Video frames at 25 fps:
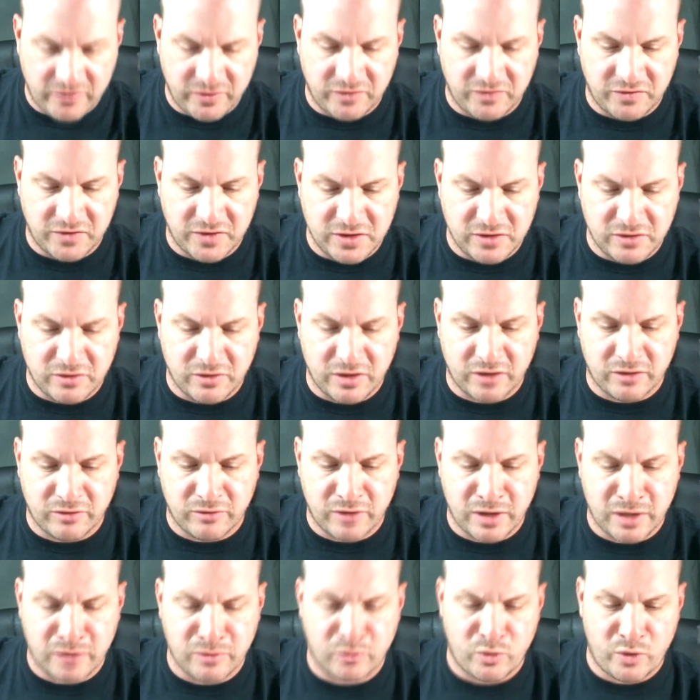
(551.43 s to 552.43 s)
And if an indirect
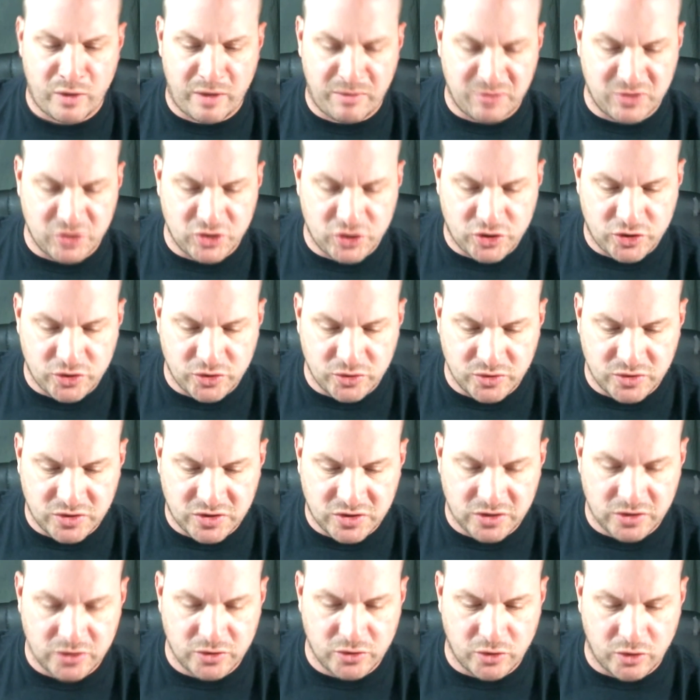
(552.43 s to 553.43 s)
weapon
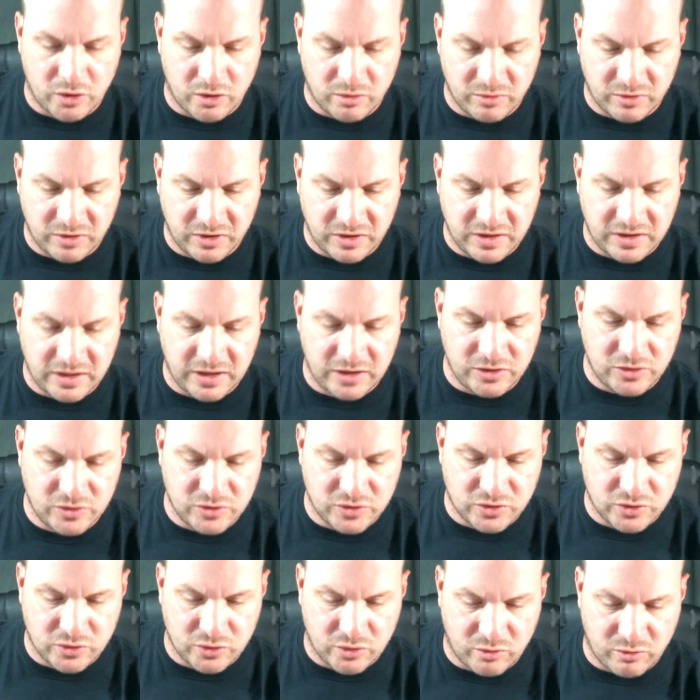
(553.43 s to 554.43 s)
shoots normally, then
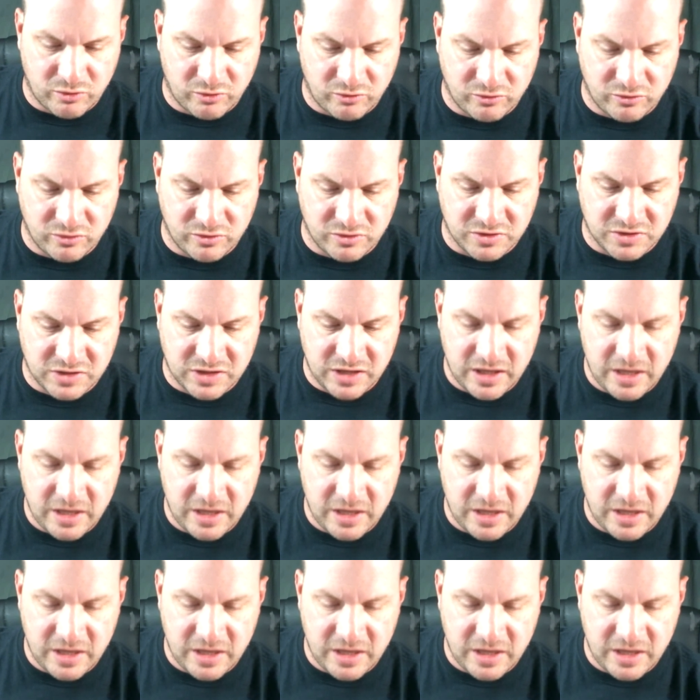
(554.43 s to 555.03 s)
use the normal rules.